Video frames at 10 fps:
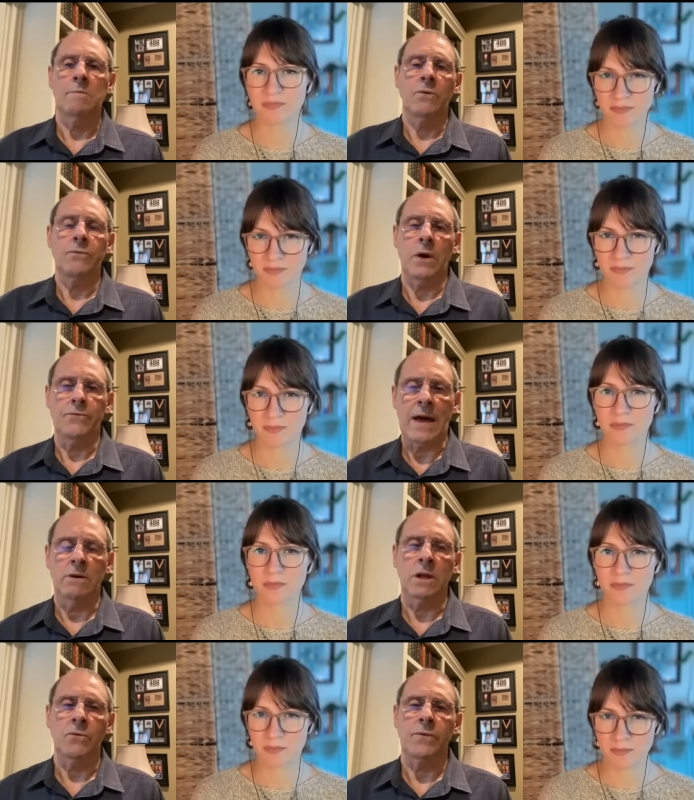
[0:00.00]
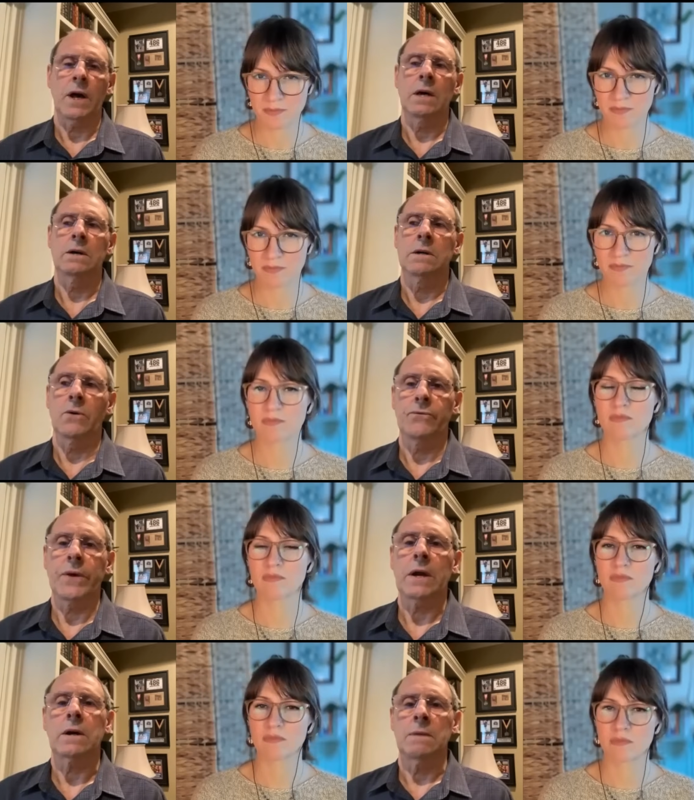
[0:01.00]
Speaker 1: a, a, founding fellow of
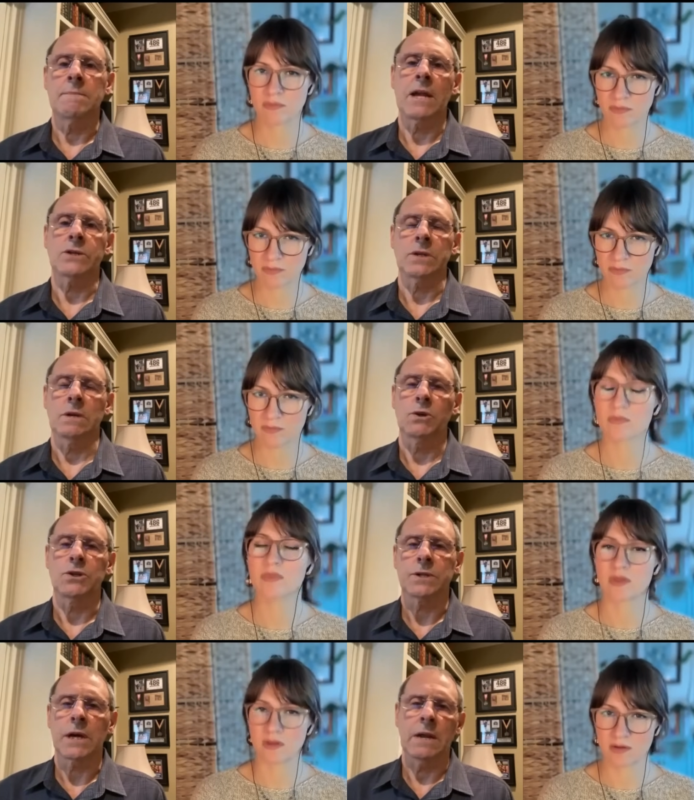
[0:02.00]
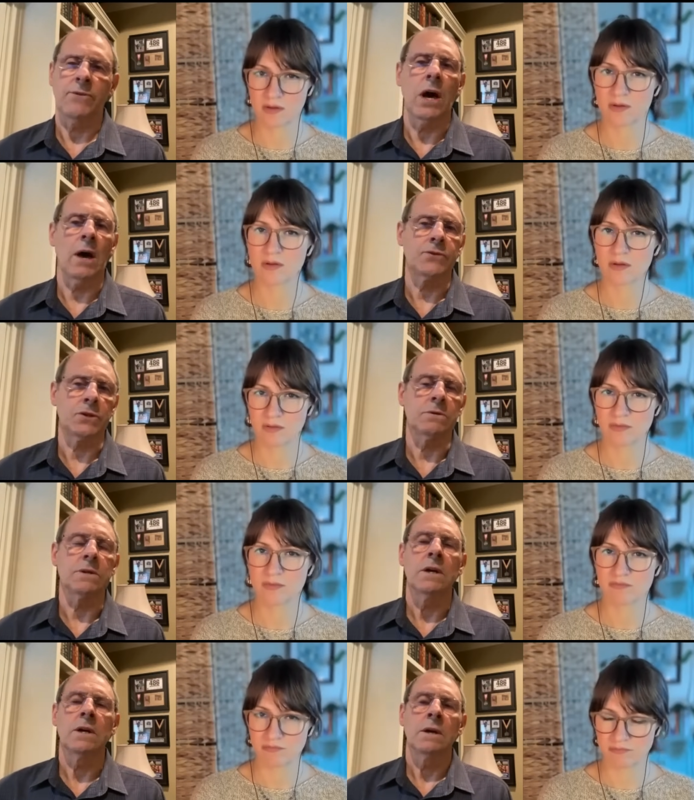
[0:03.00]
FAIR in medicine, which is kind of an
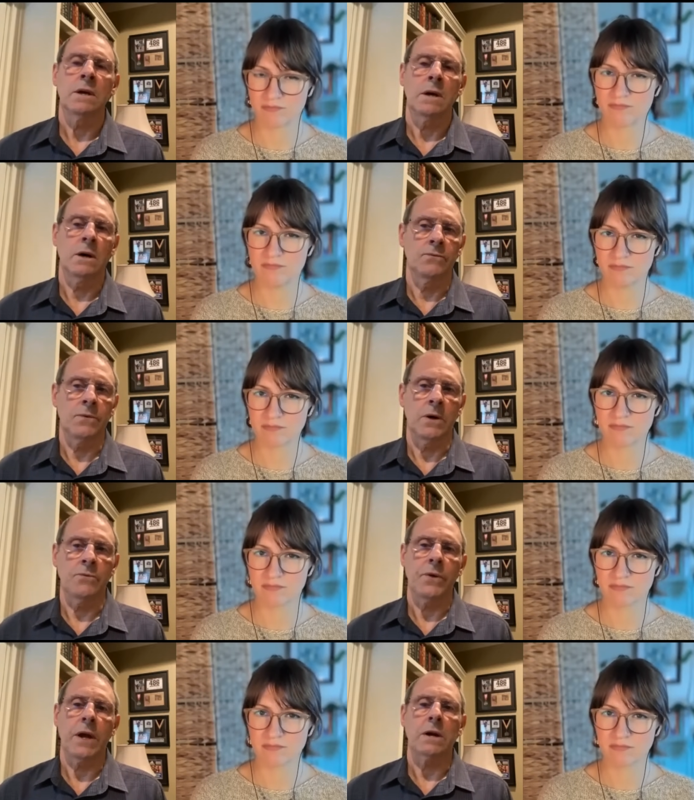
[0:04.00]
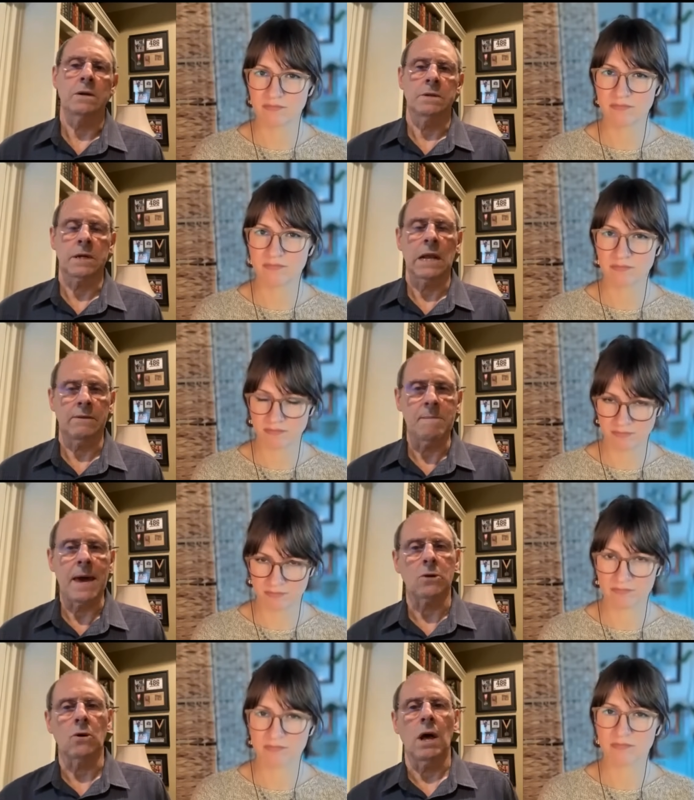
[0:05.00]
offshoot mm-hmm. of, of FAIR, the kind of the
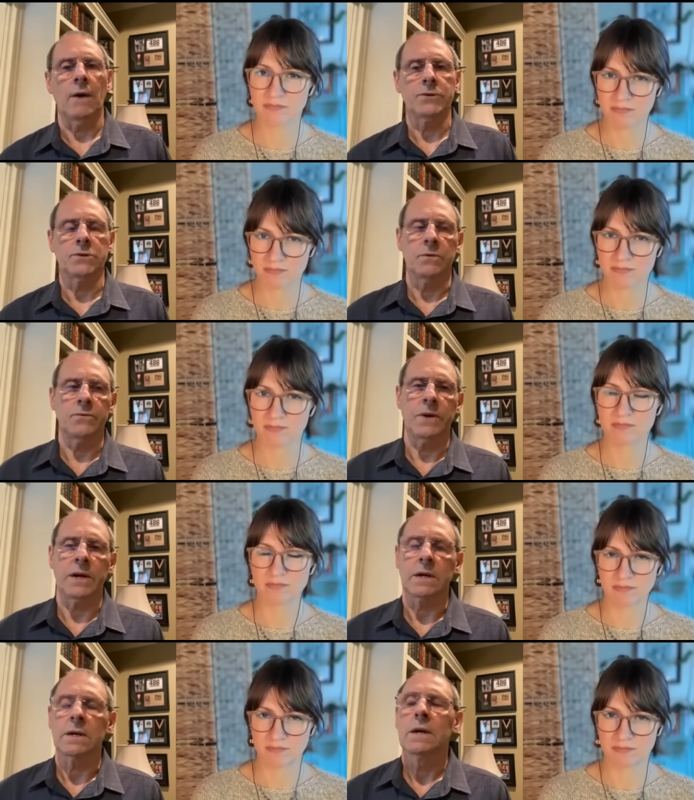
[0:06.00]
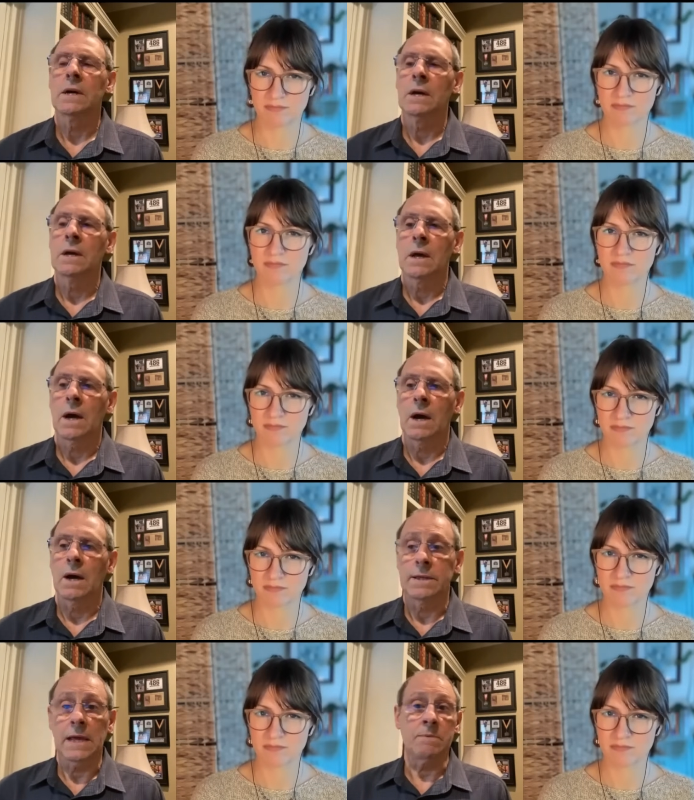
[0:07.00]
medical offshoot of FAIR. Uh,
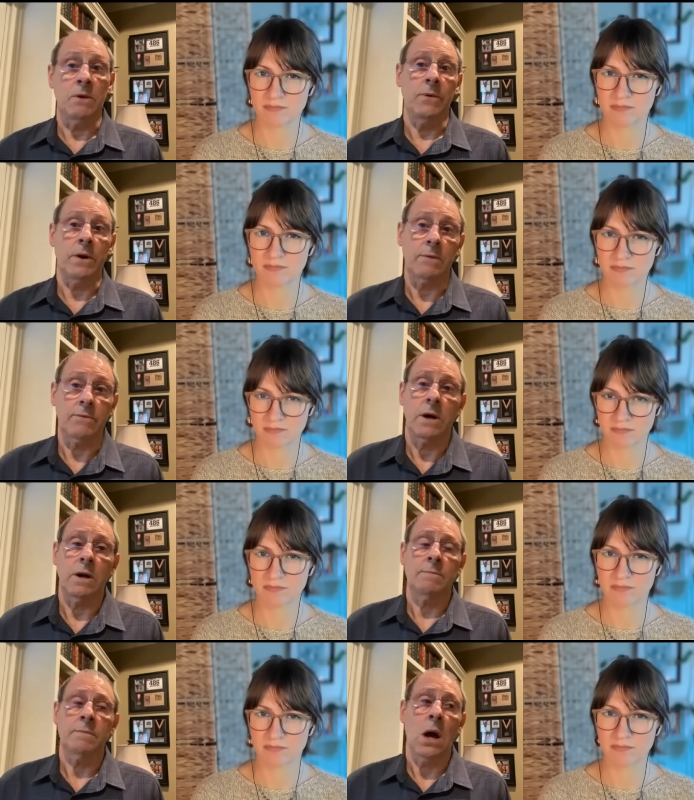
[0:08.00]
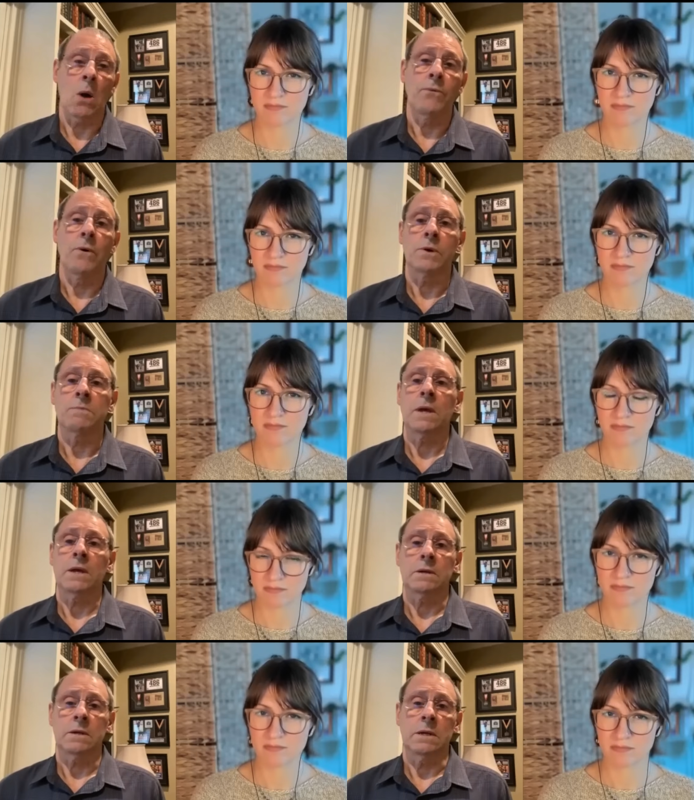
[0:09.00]
and they've been very, very helpful with
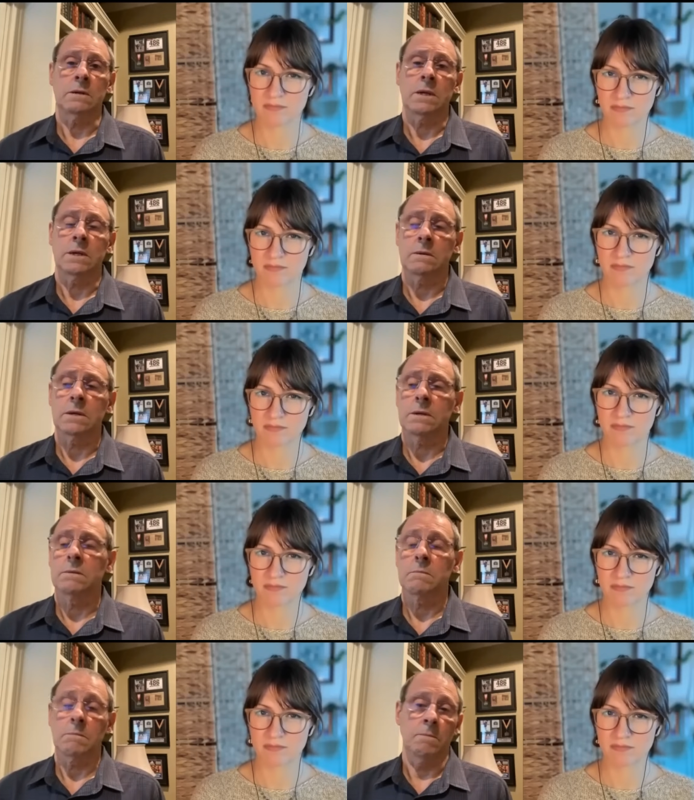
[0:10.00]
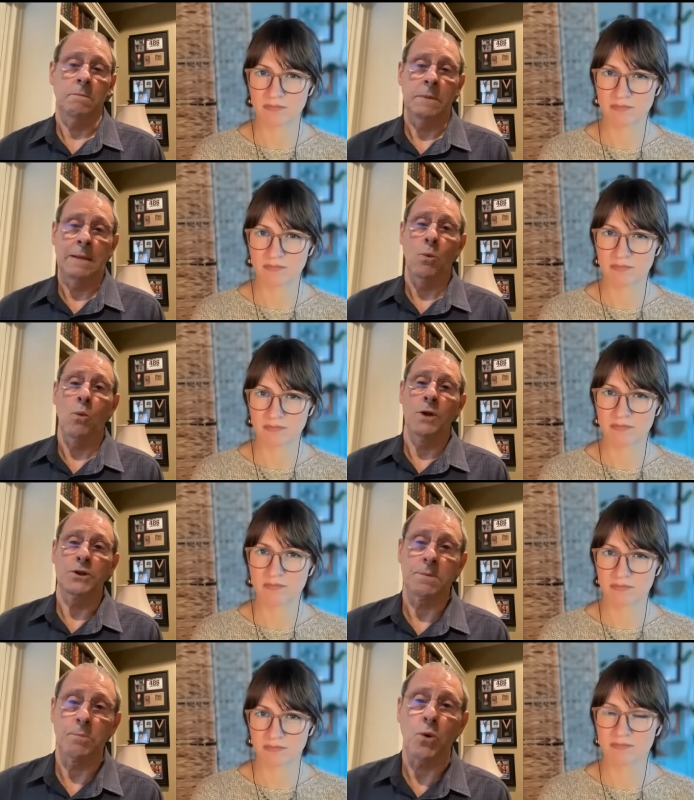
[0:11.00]
me in, in, in, in, number
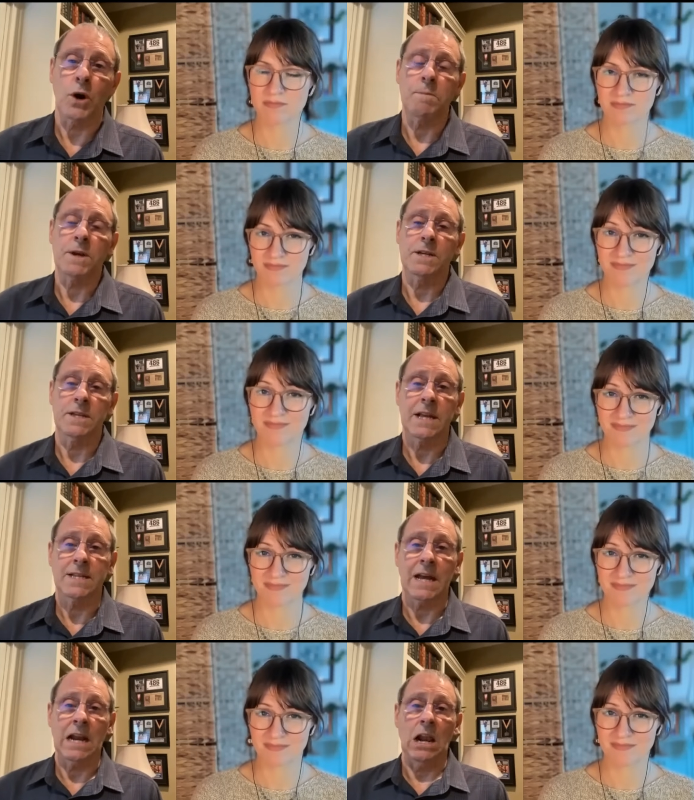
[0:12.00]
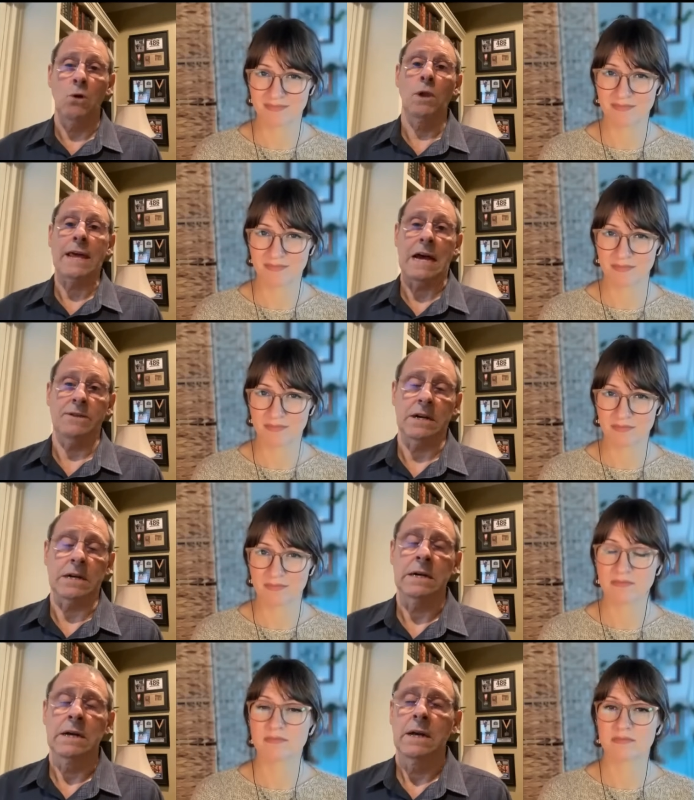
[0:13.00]
one, support because it gets kind of lonely out
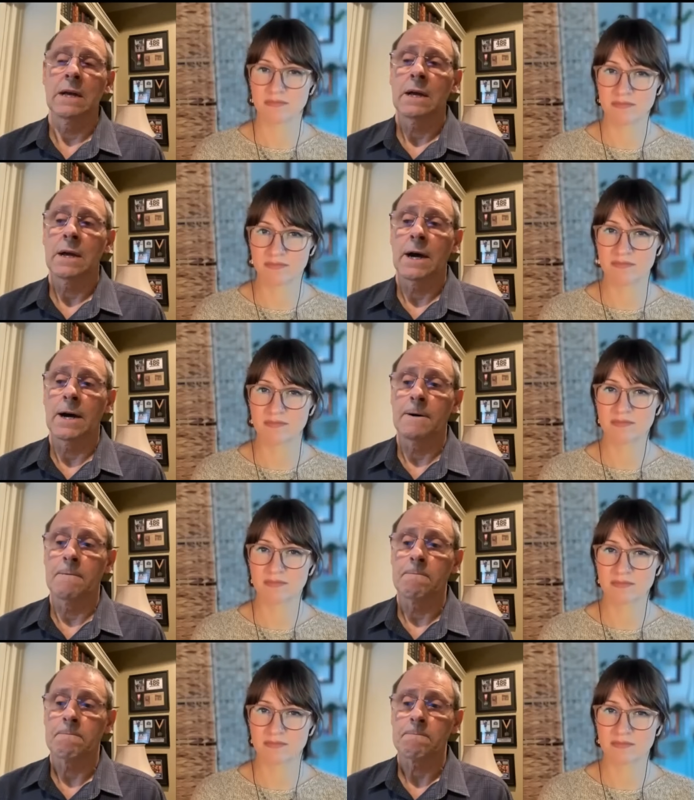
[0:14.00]
there. Mm-hmm. Um,